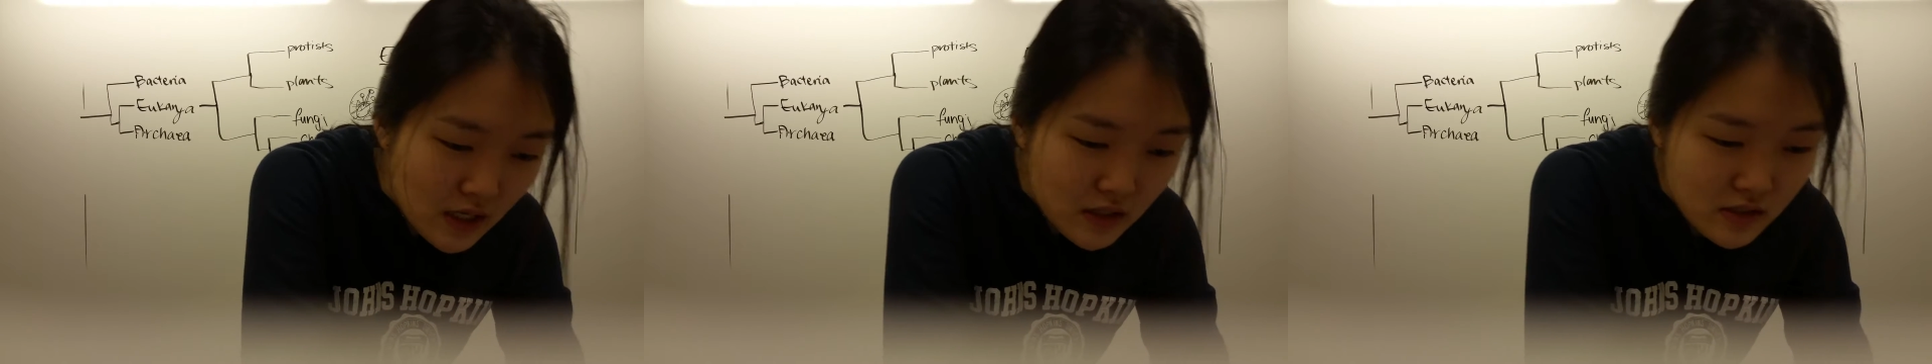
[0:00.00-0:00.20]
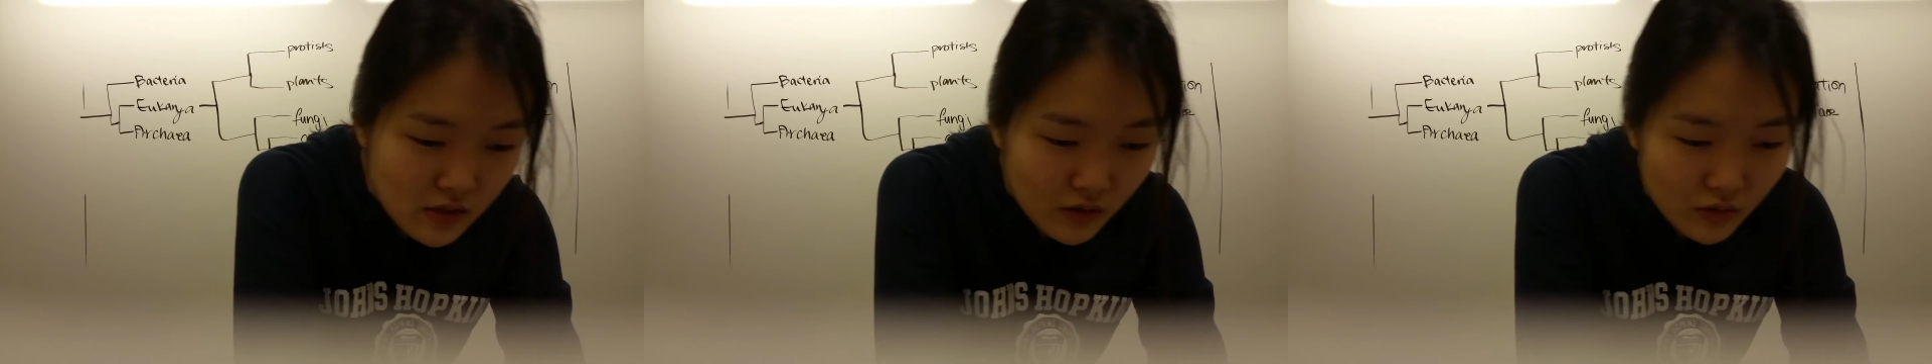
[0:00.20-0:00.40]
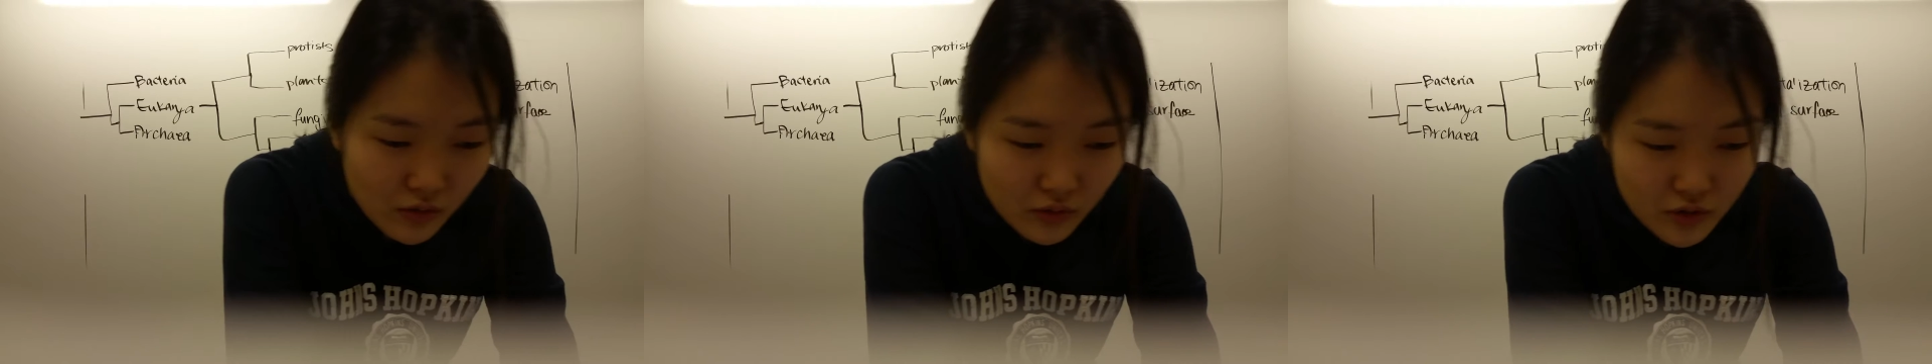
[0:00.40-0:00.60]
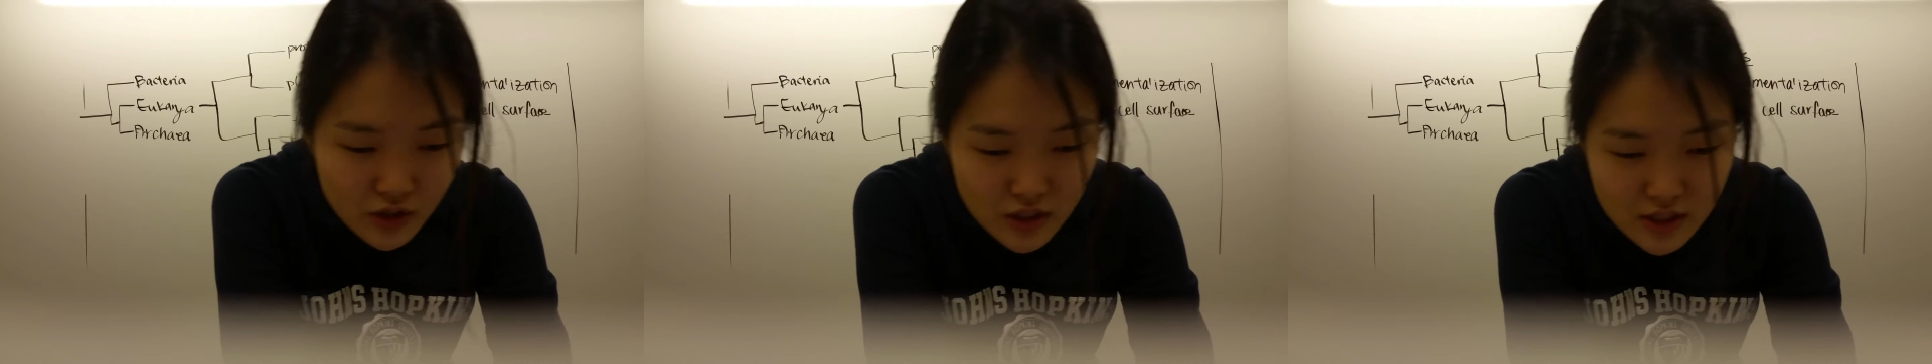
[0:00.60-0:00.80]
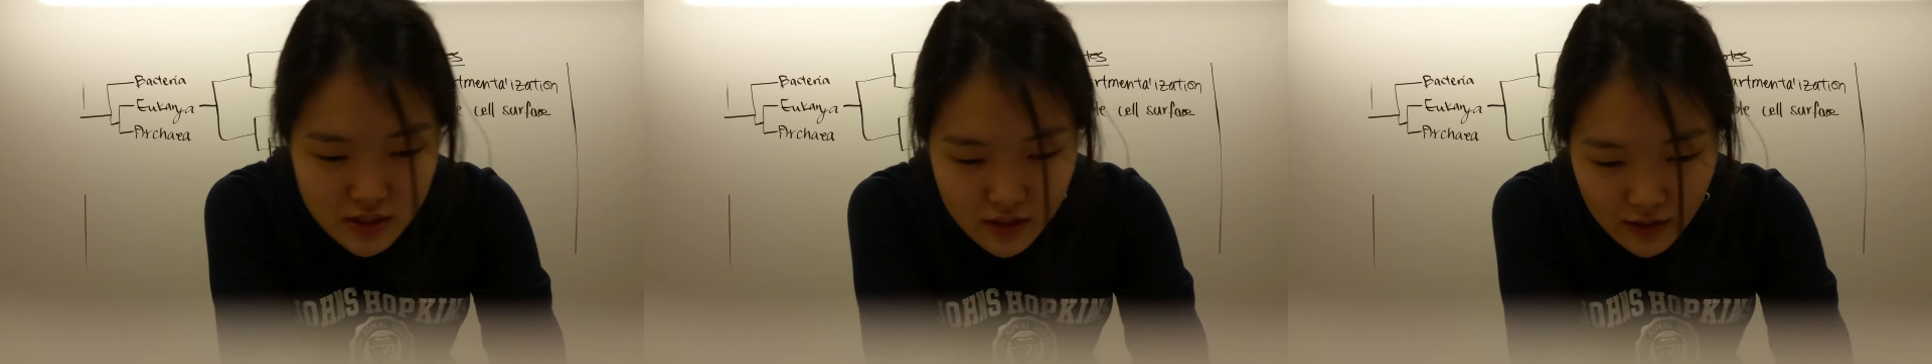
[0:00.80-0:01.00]
so
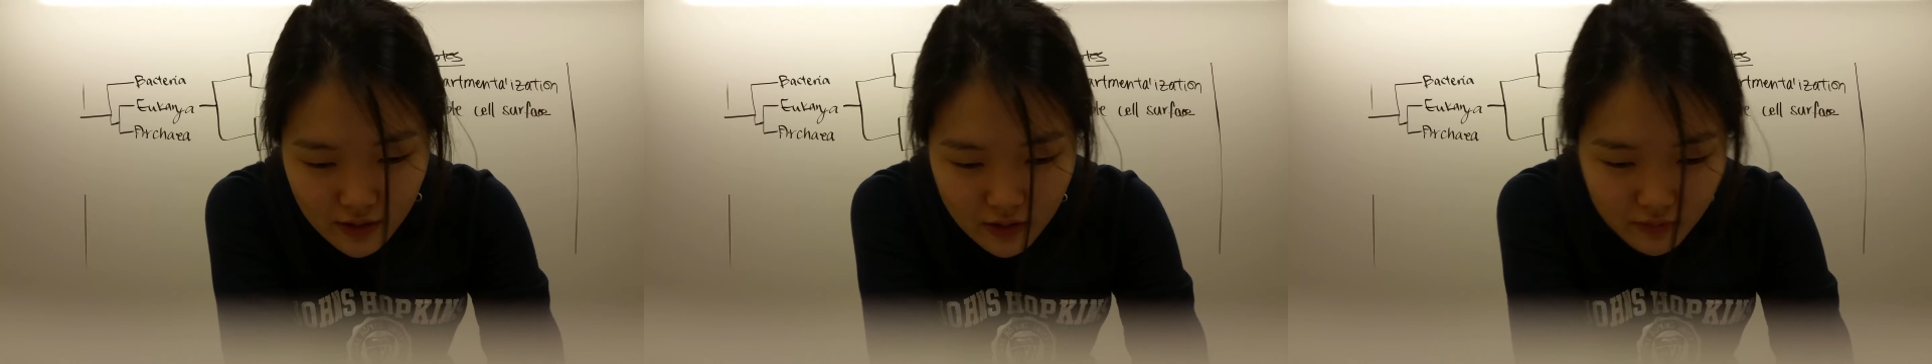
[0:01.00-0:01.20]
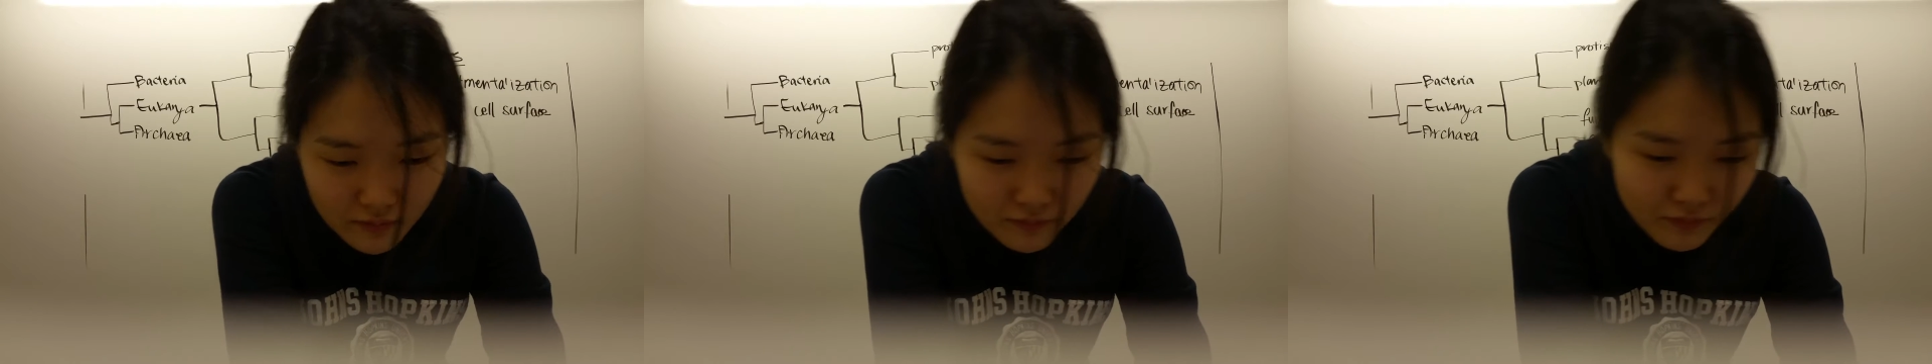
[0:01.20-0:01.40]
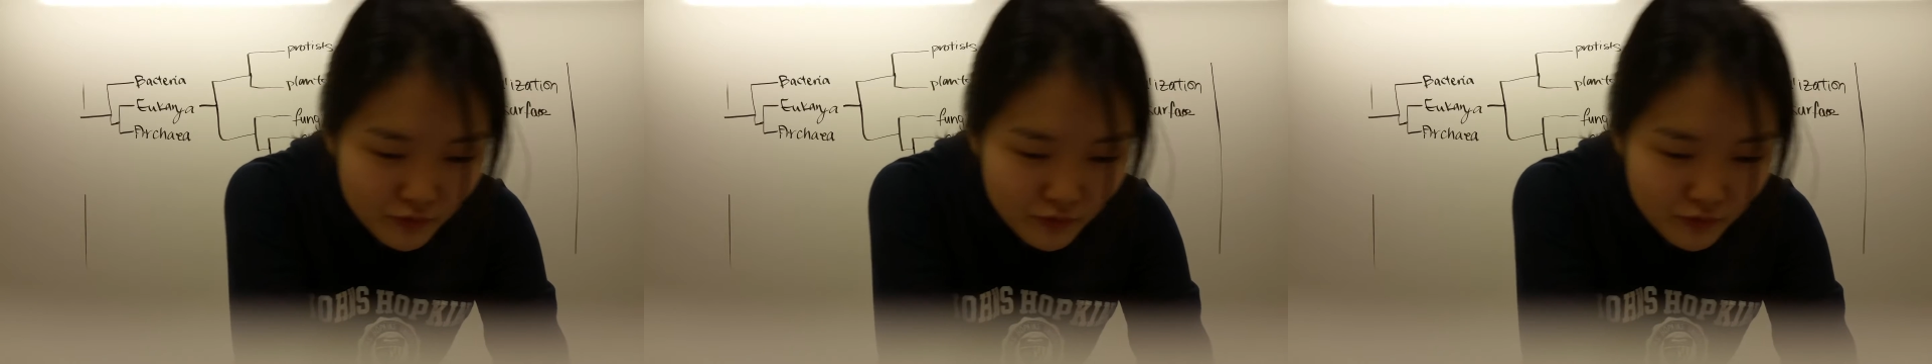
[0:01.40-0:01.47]
just like